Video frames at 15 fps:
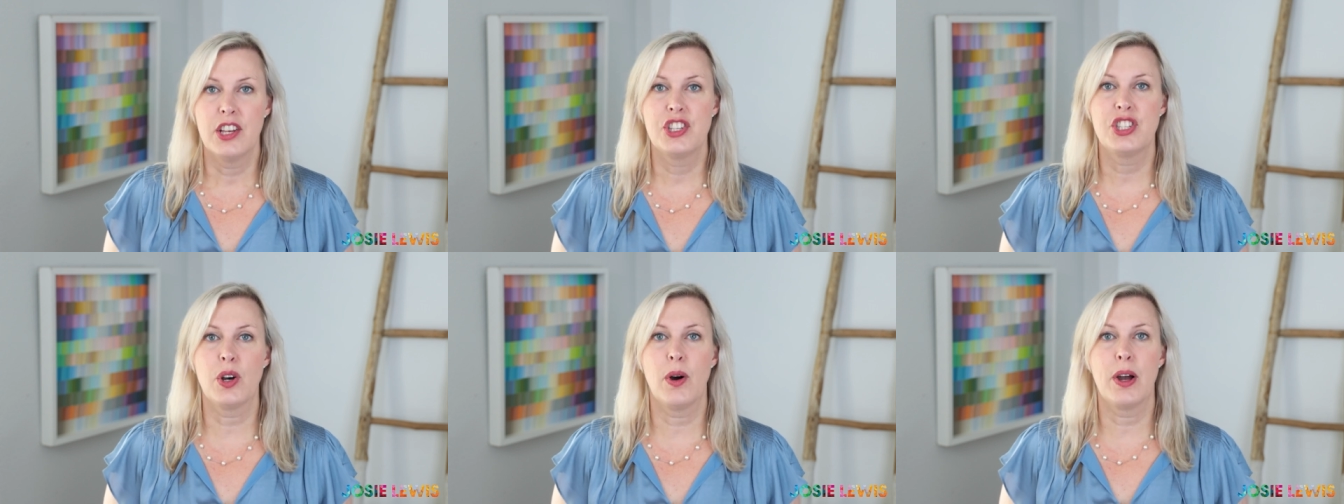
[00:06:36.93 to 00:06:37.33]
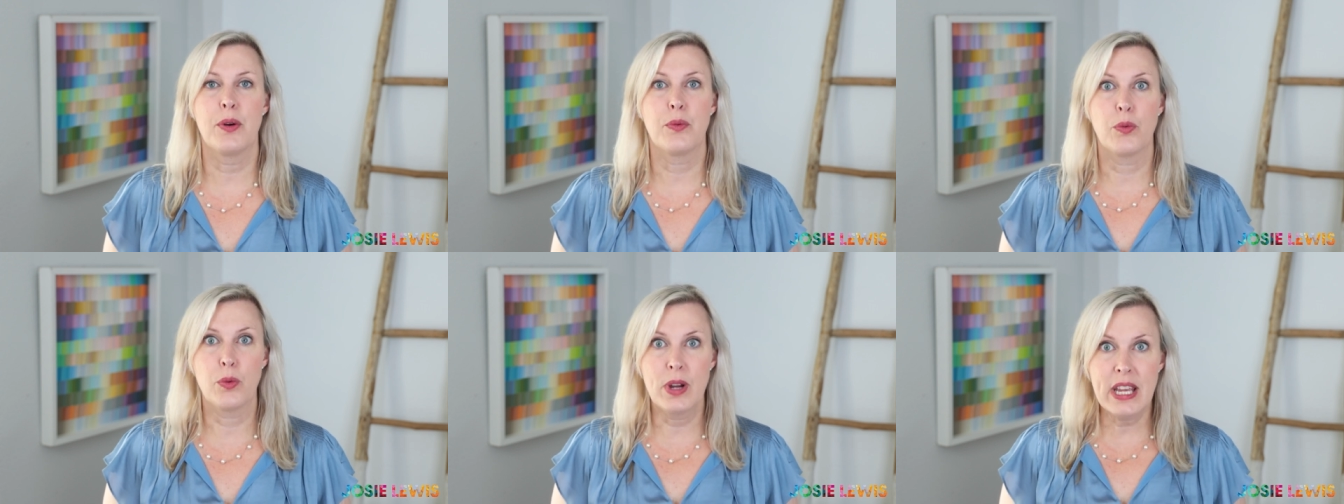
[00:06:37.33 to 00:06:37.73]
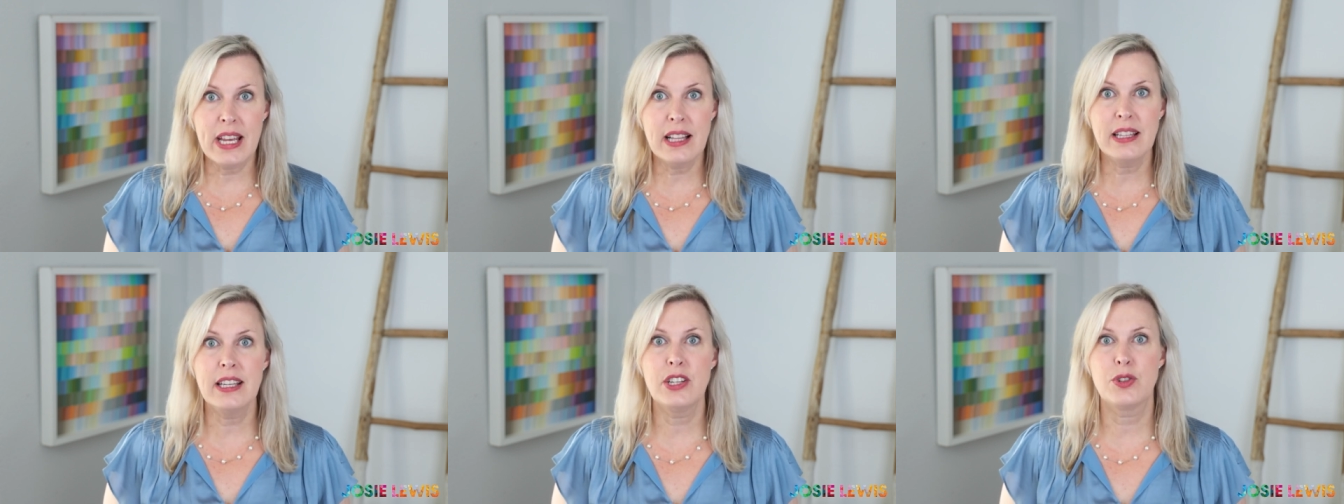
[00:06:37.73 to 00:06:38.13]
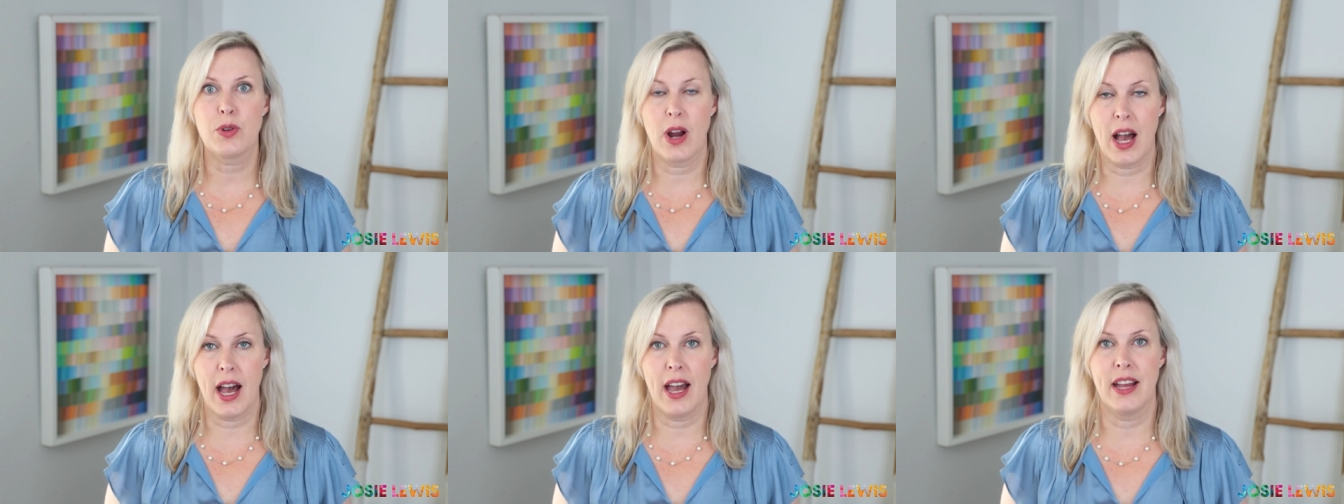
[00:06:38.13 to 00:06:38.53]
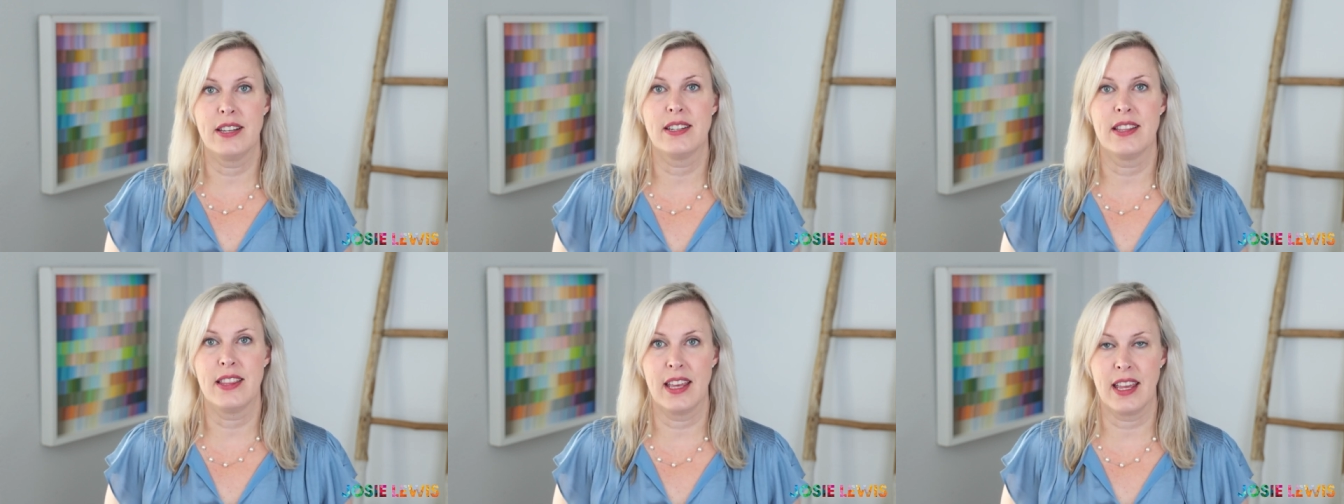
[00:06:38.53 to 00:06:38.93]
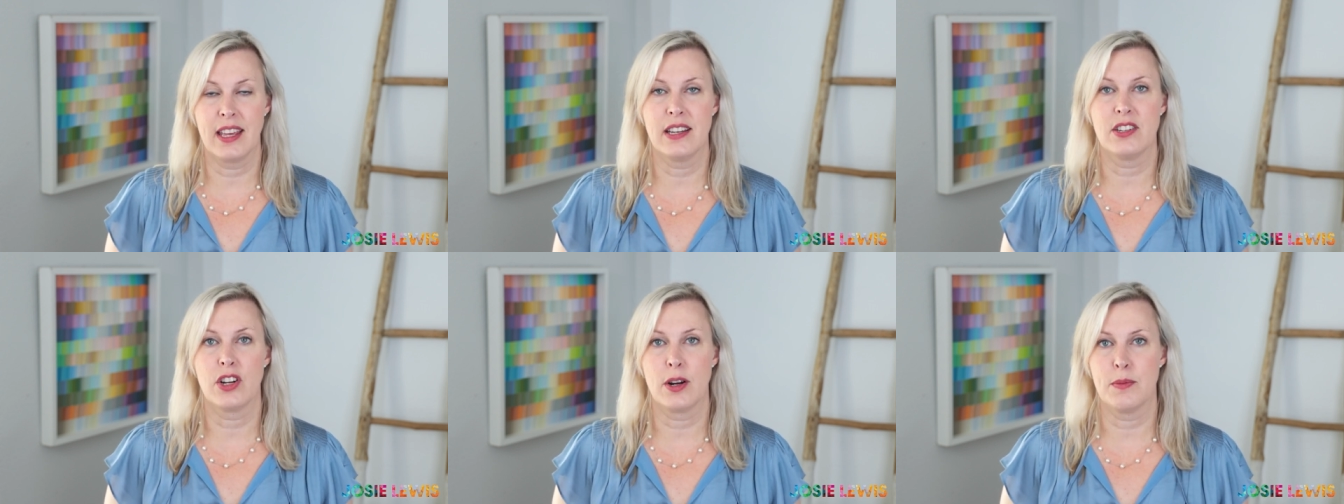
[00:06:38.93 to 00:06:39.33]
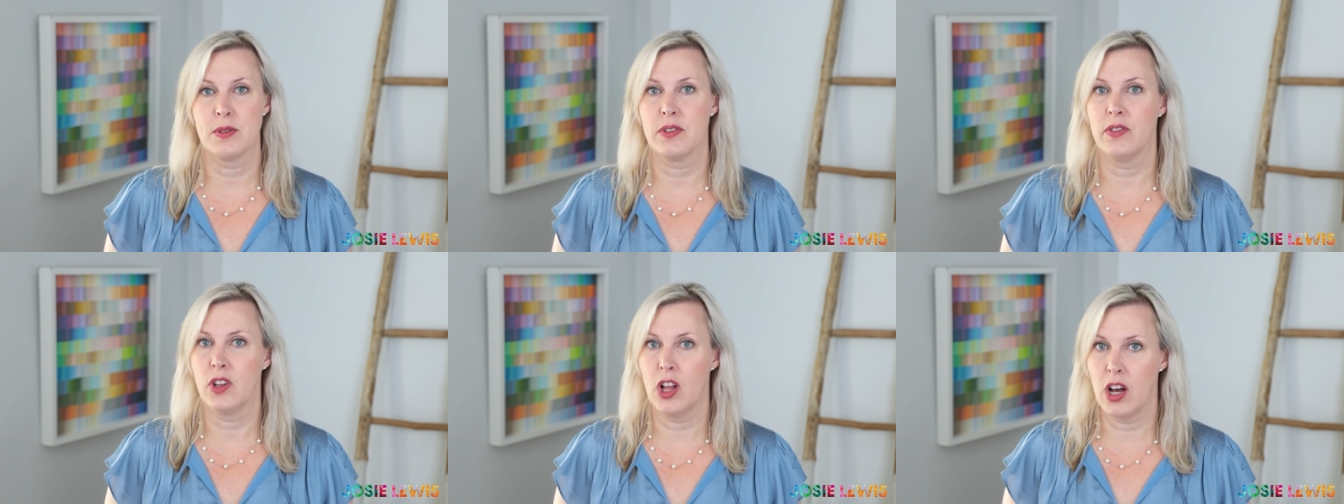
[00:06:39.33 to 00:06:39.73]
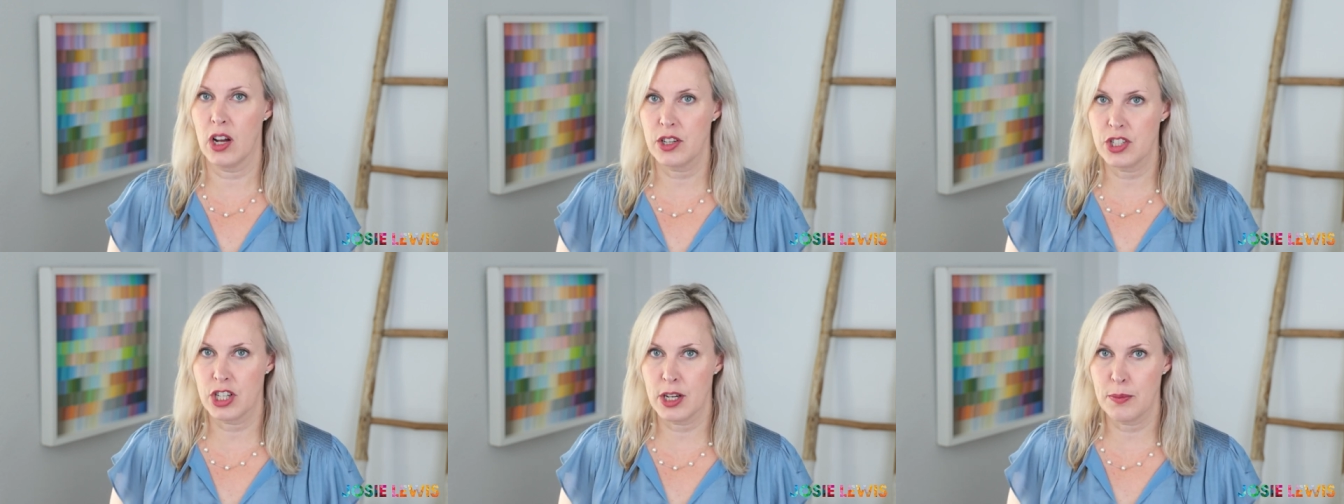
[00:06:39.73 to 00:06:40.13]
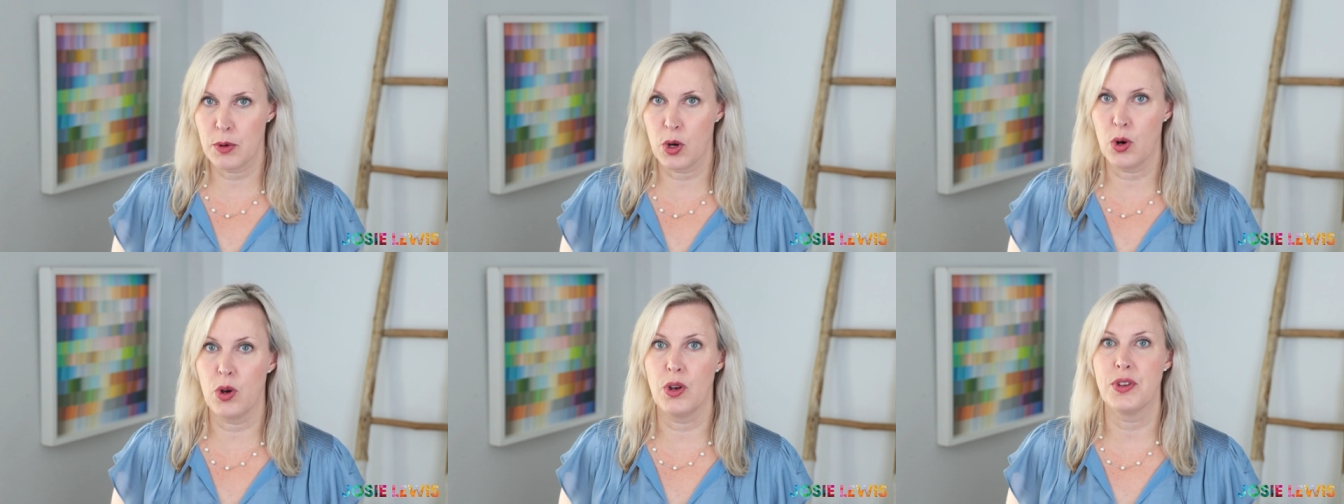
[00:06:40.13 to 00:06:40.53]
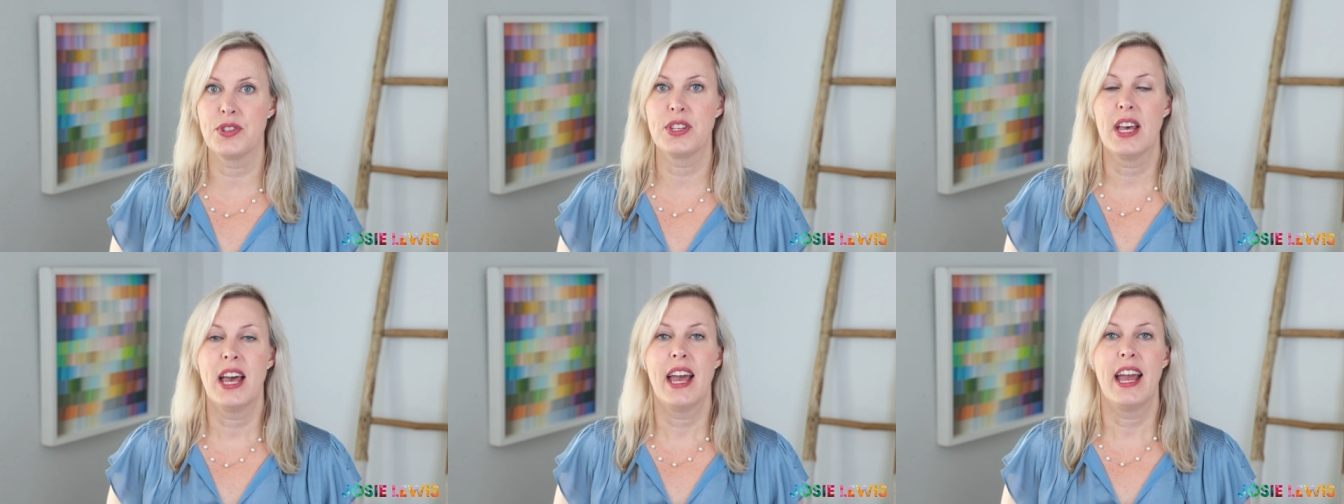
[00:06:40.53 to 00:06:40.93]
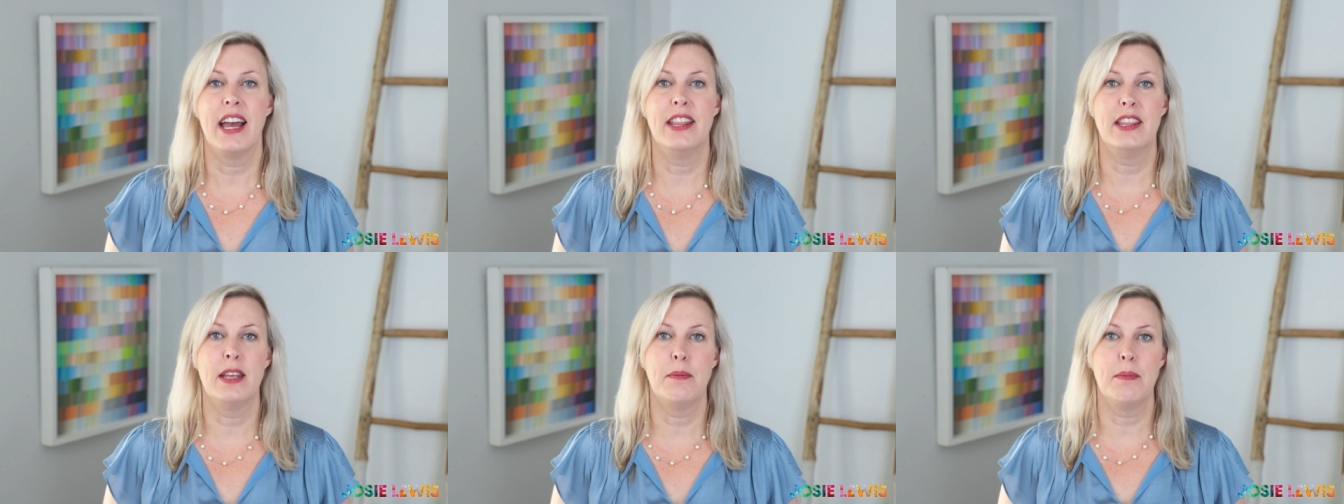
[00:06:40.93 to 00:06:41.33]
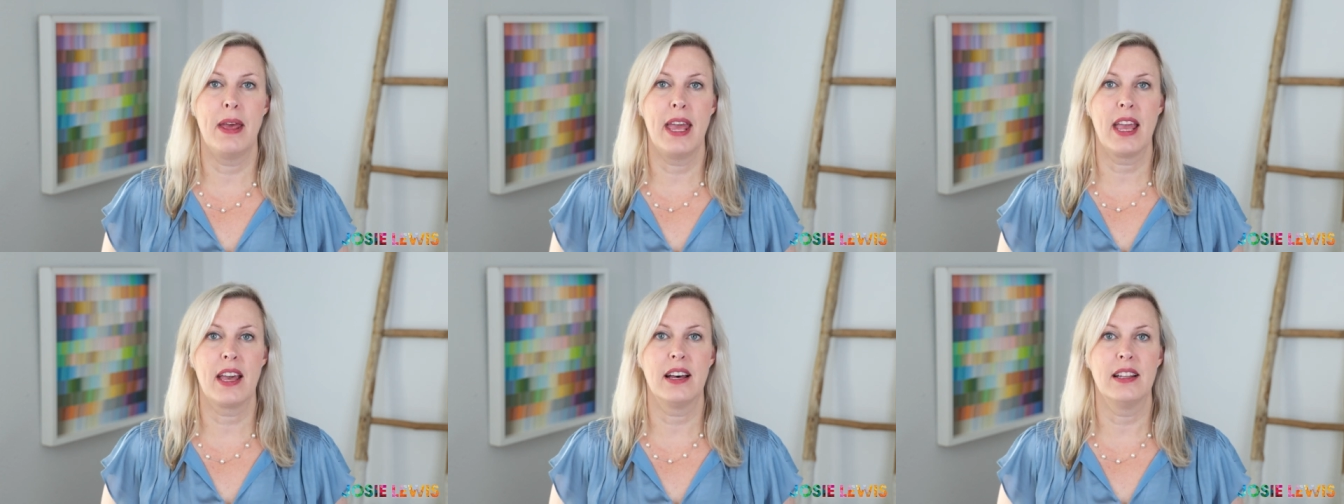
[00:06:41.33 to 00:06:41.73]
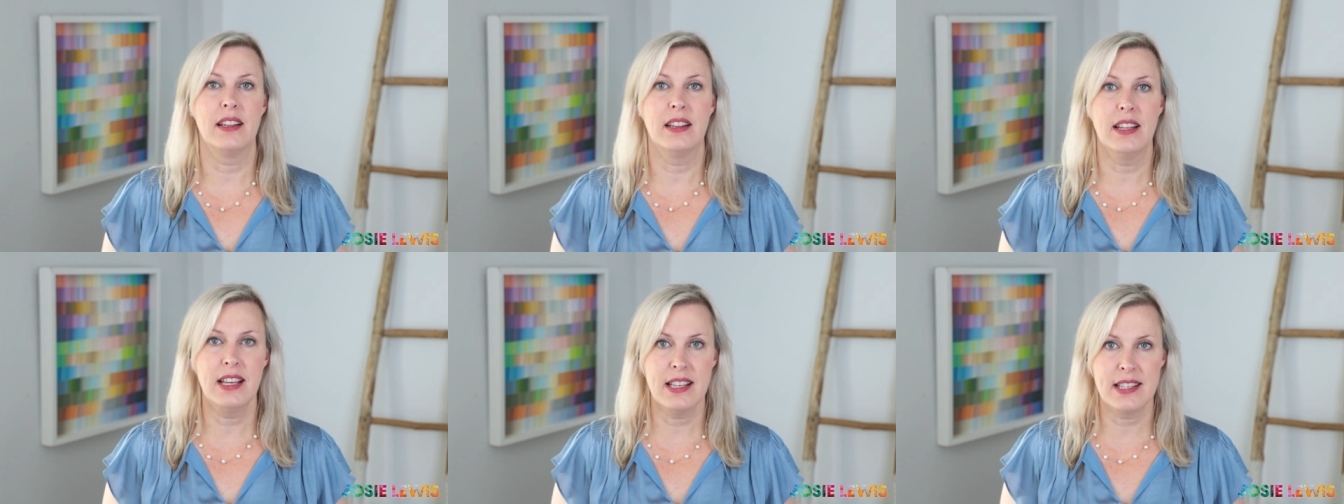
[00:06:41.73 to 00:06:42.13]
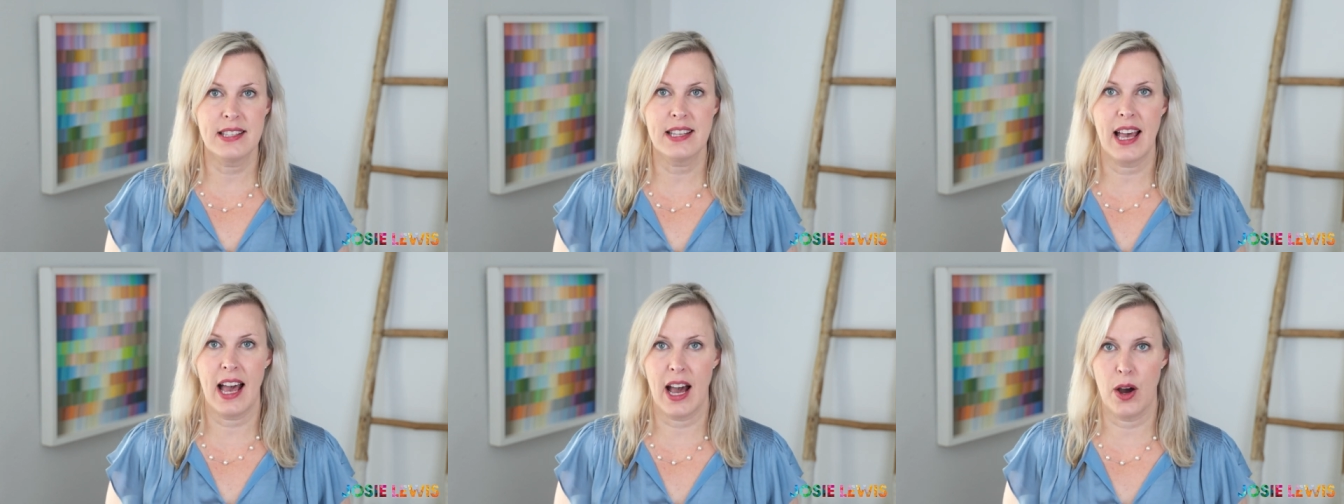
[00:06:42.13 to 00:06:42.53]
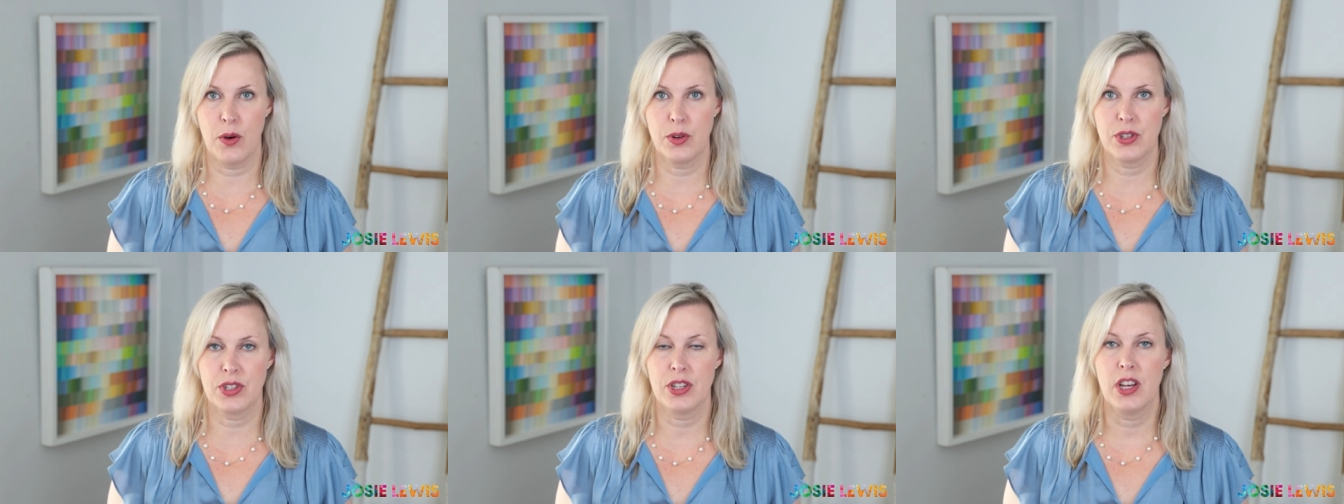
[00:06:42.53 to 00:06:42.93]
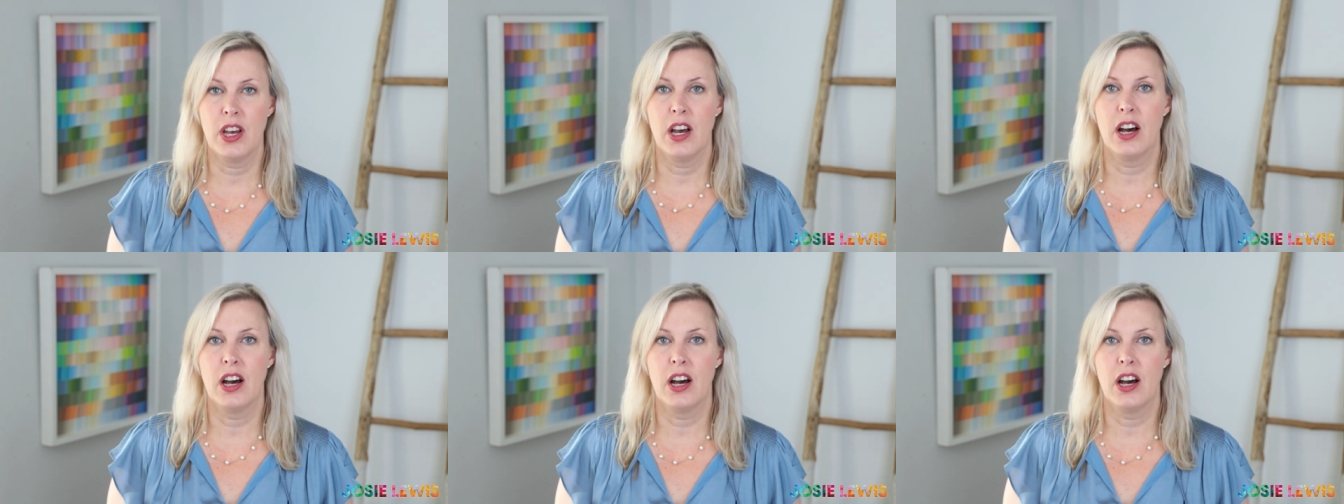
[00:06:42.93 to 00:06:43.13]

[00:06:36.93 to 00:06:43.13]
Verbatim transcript: So I really try to think in terms of long term goals and then make lists out